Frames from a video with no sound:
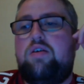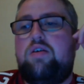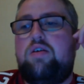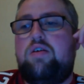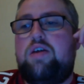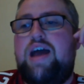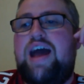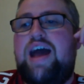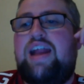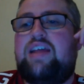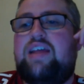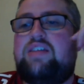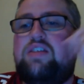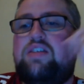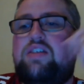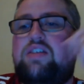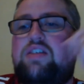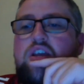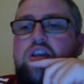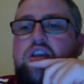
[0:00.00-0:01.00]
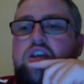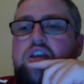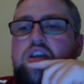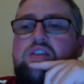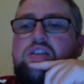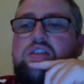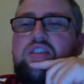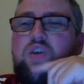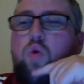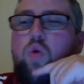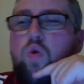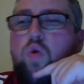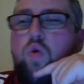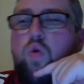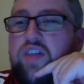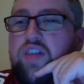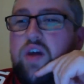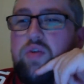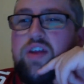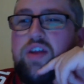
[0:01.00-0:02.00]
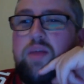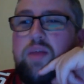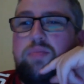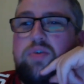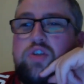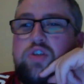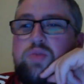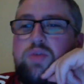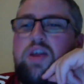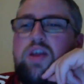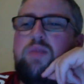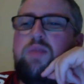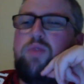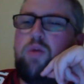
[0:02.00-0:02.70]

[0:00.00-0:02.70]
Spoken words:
Alex Caceres. Hopefully that would hit +180. It probably